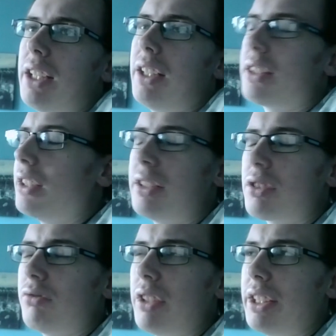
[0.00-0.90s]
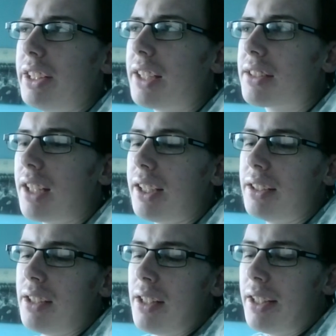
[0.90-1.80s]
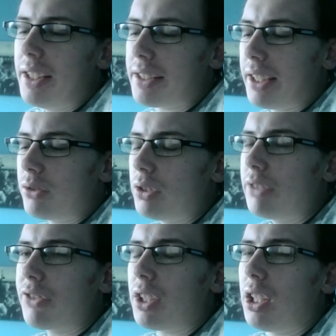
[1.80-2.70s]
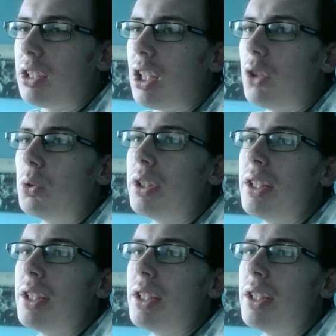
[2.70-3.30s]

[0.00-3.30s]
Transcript: I said this on Reddit yesterday, is that with Carlyle,